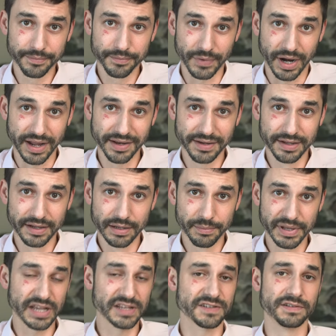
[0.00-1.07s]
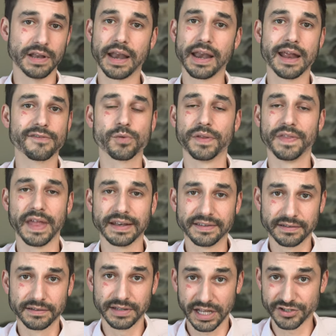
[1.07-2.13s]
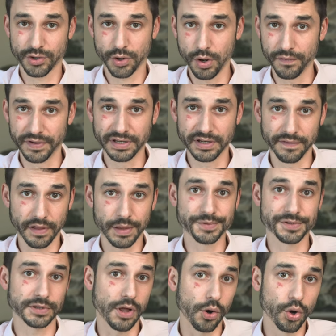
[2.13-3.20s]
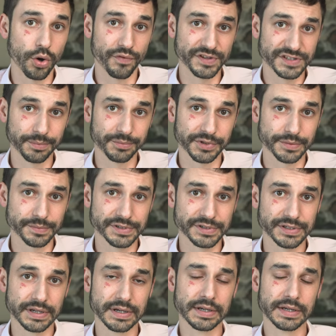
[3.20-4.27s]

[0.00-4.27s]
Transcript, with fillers: right? Because not everyone that gets COVID develops long COVID symptoms.